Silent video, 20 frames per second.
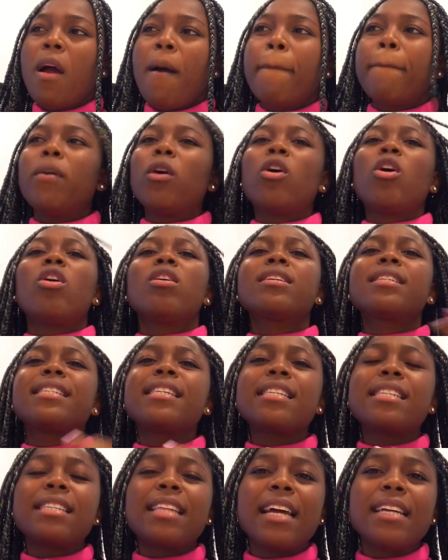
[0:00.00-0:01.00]
But
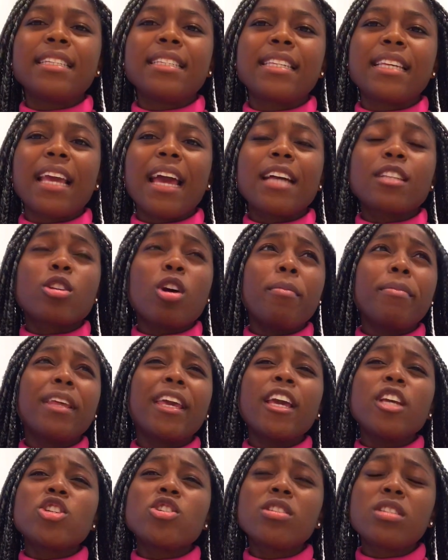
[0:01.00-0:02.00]
consistency, as
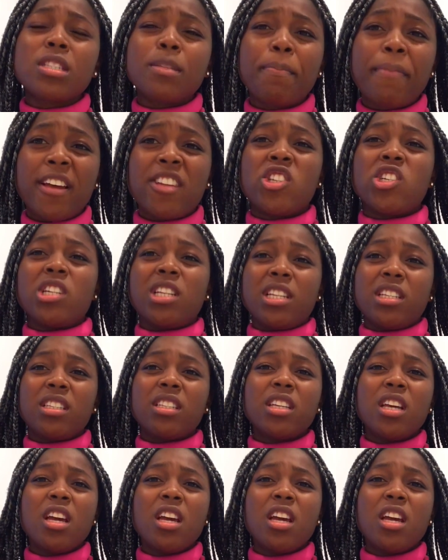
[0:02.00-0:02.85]
communication specialist,